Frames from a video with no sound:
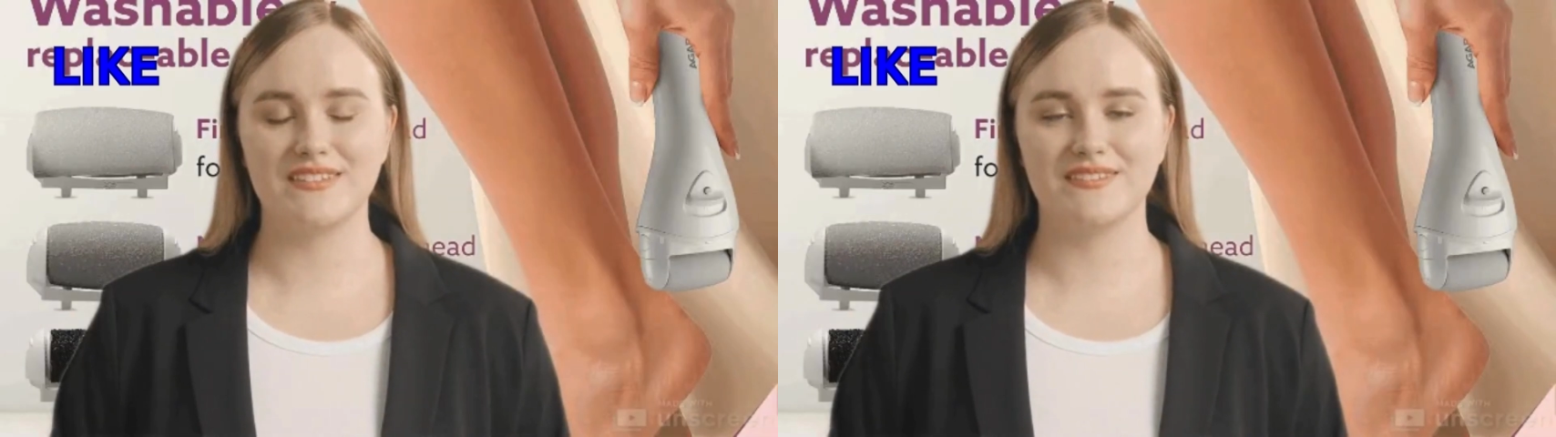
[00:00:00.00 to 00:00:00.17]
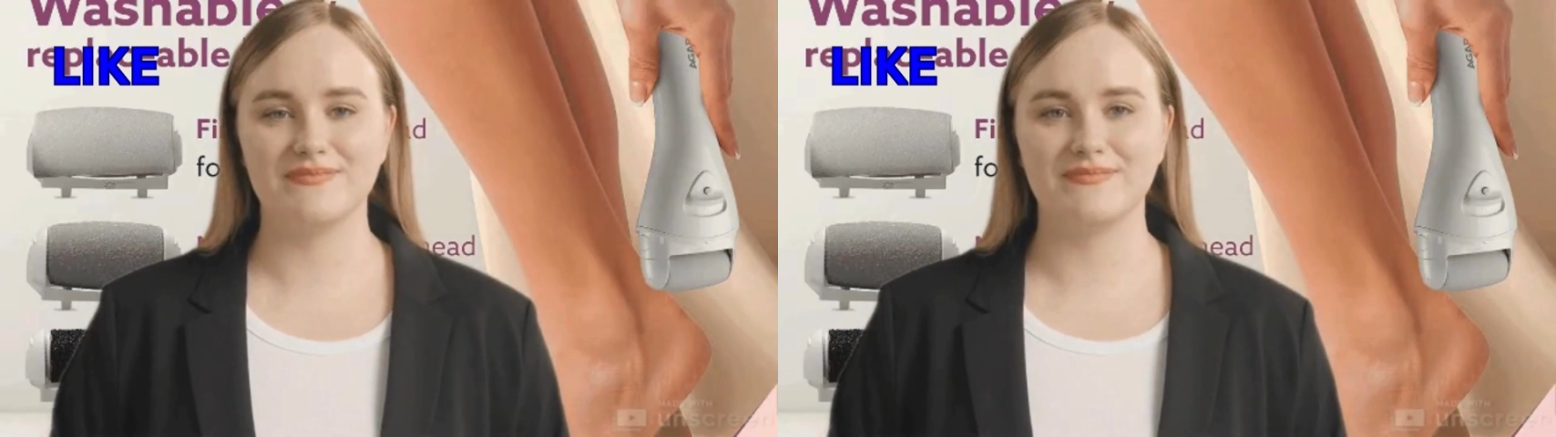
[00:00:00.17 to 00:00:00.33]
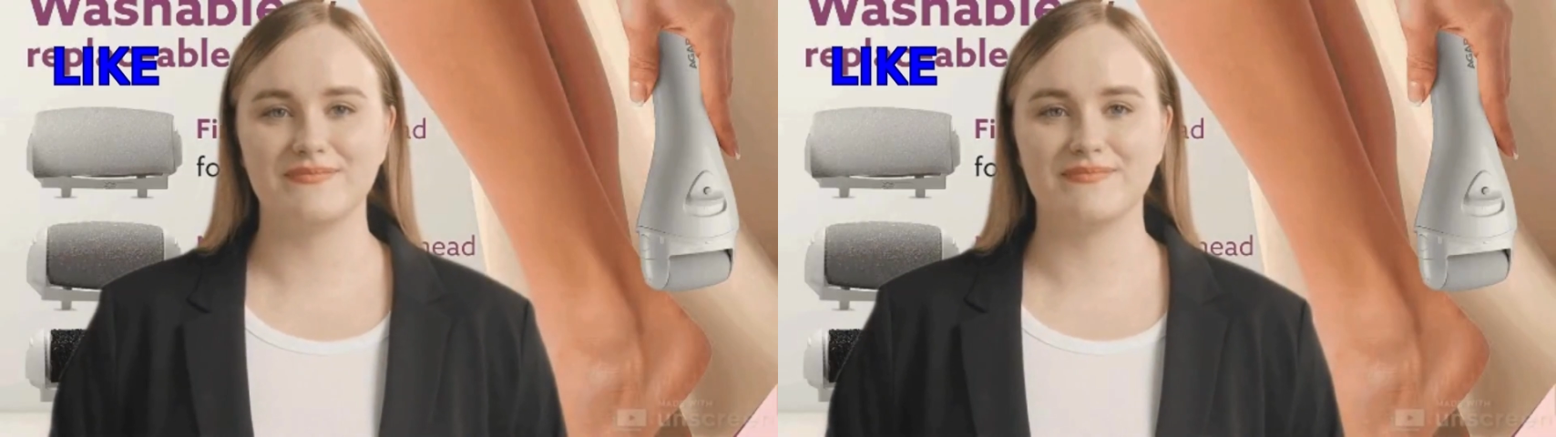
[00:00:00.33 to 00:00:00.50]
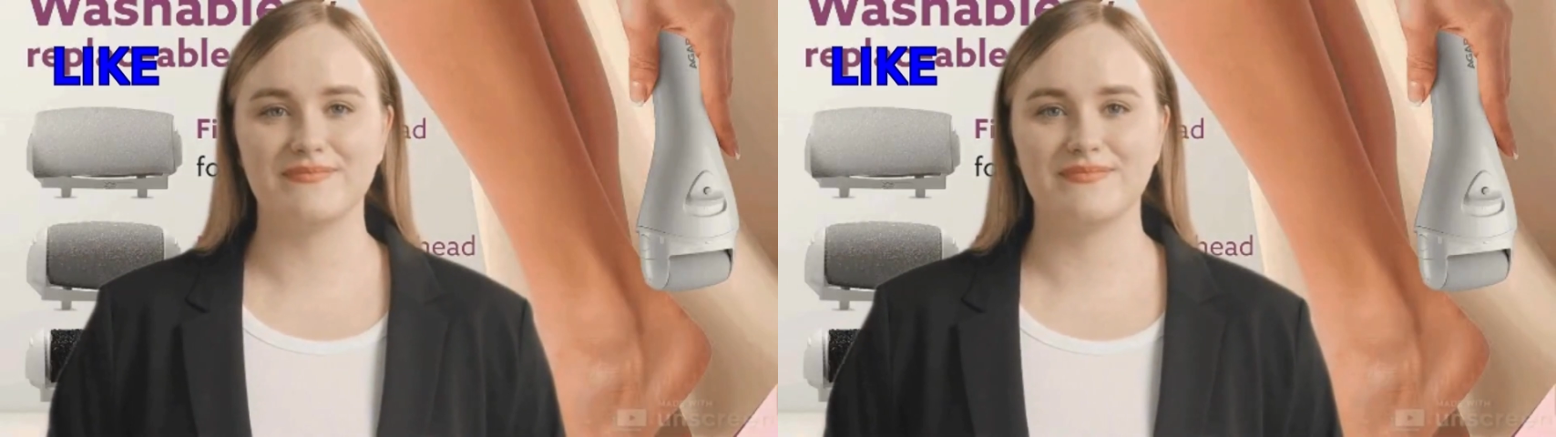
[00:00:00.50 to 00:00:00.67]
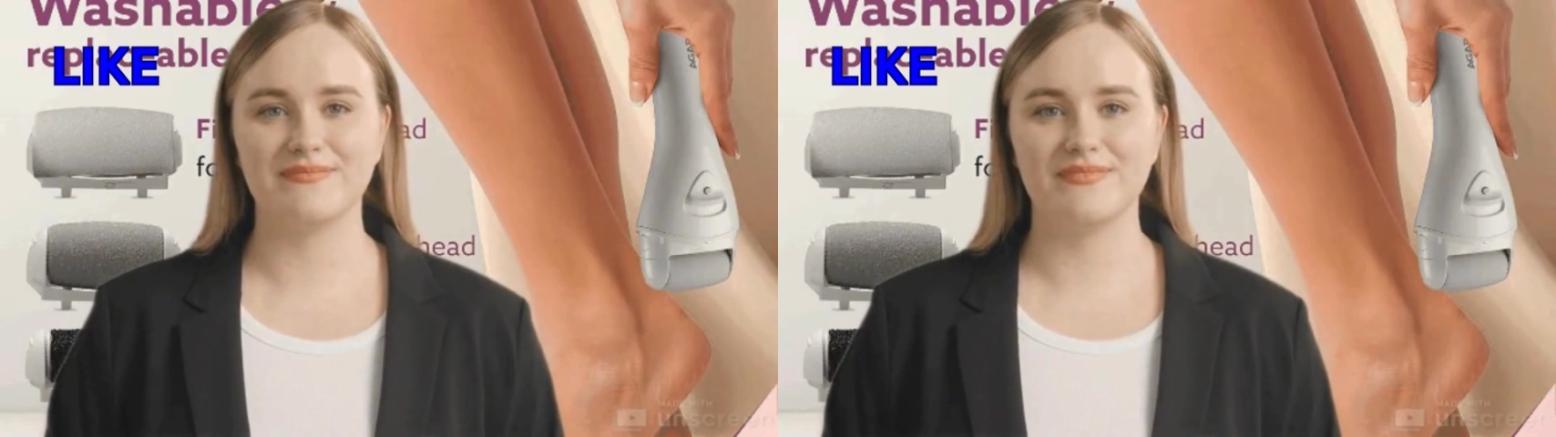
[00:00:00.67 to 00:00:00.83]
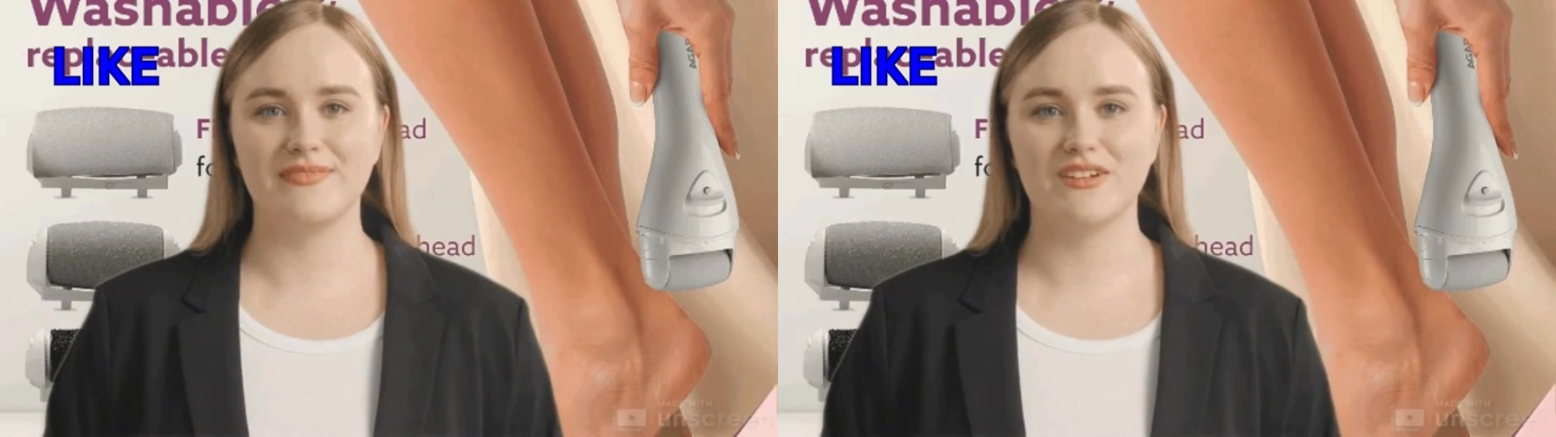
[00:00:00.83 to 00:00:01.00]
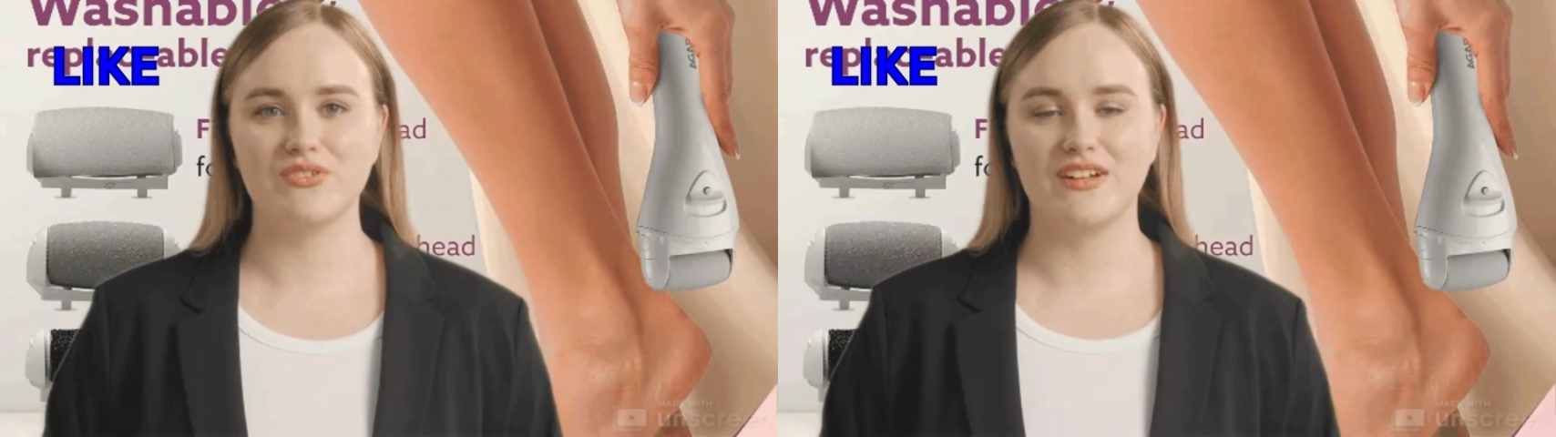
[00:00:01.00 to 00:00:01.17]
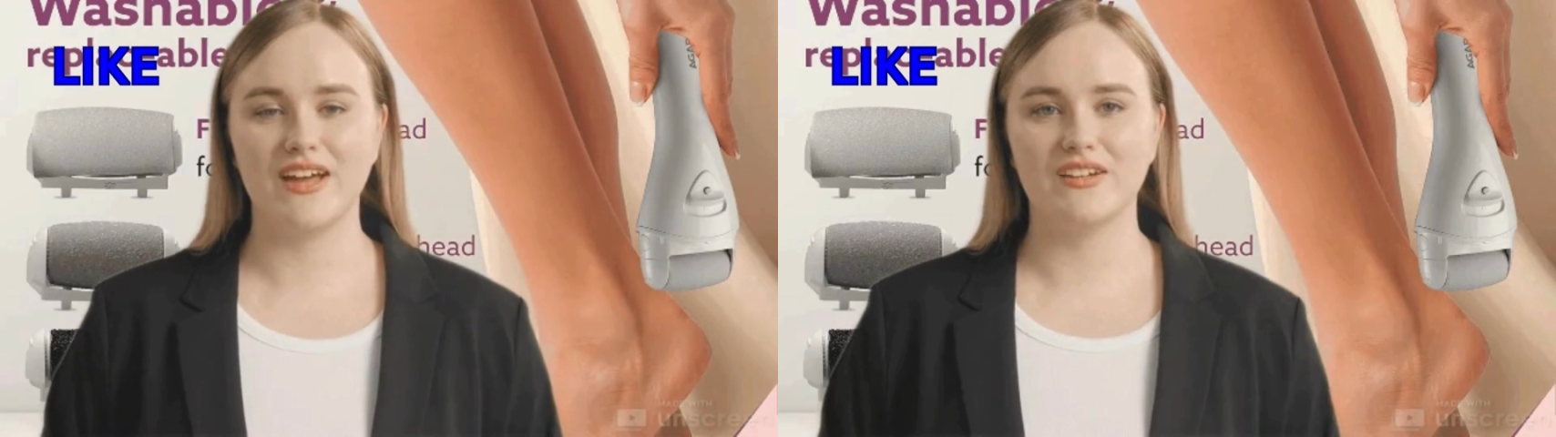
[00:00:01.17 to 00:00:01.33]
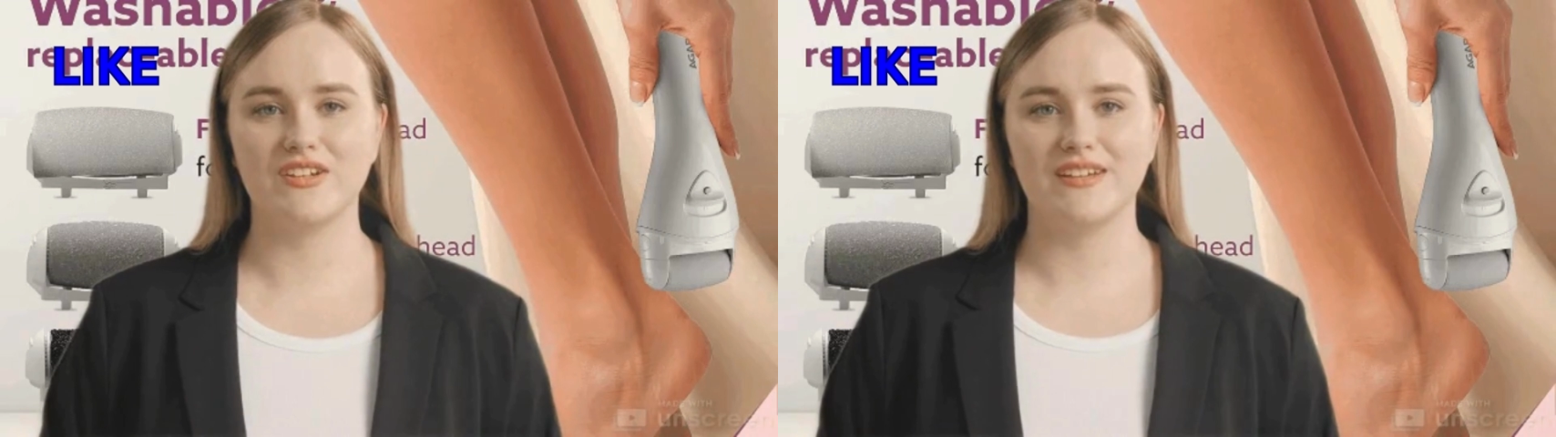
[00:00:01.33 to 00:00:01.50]
the skin's appearance with
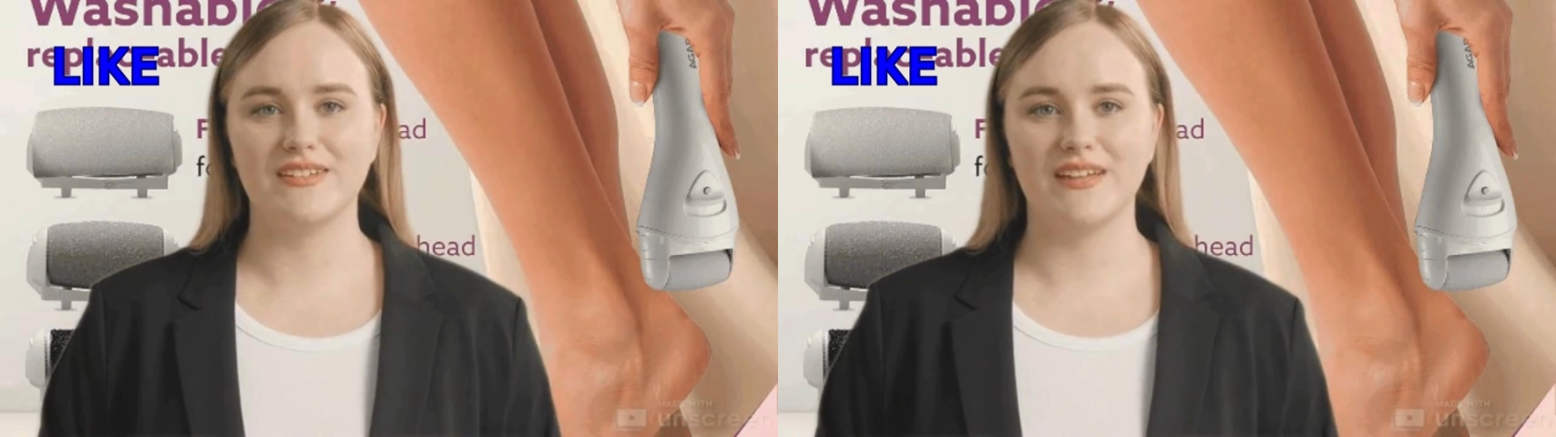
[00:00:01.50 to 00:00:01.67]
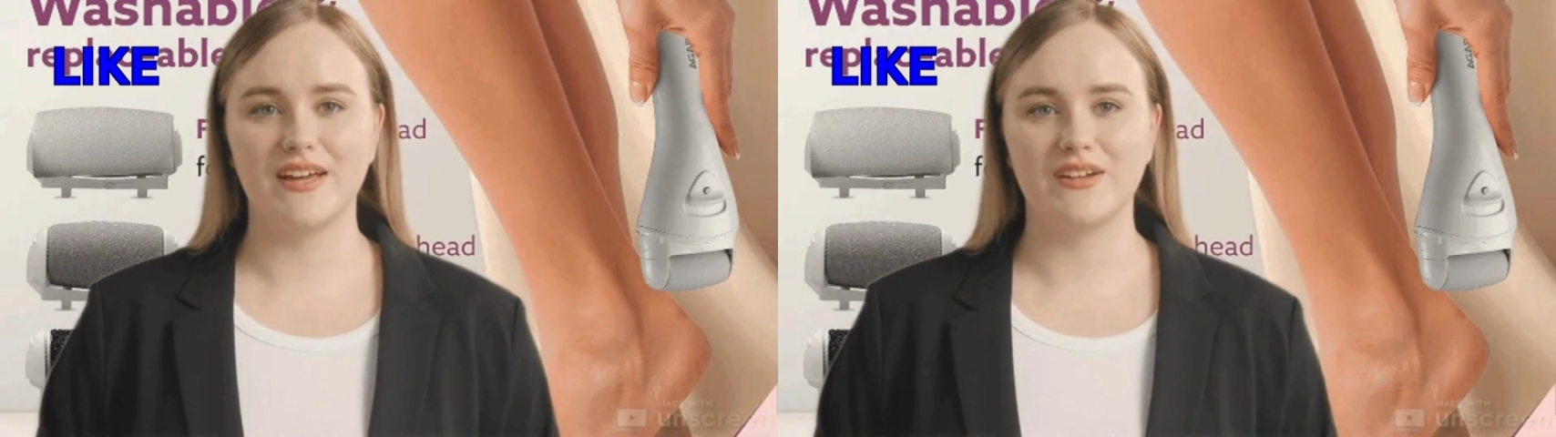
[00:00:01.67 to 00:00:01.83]
ease.